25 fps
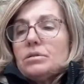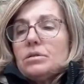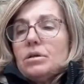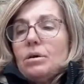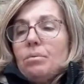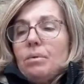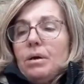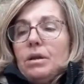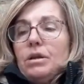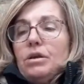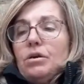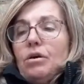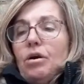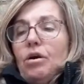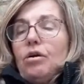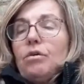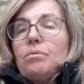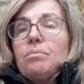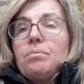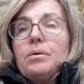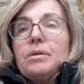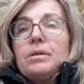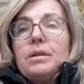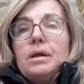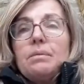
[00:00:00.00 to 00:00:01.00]
So when you
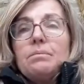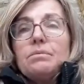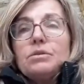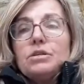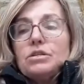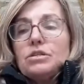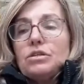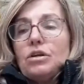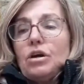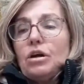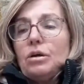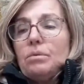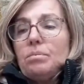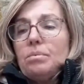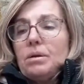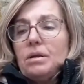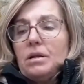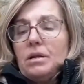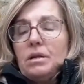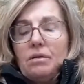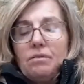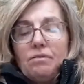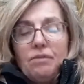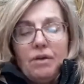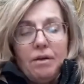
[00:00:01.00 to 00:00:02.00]
open them, just open
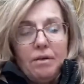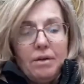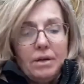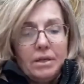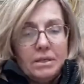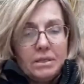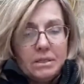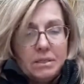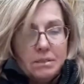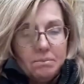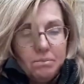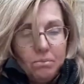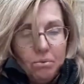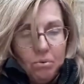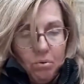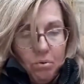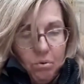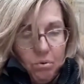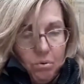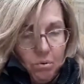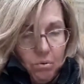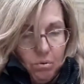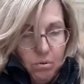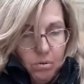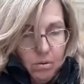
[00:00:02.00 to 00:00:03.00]
in a very
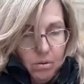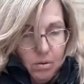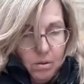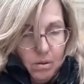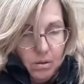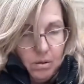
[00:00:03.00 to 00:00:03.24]
small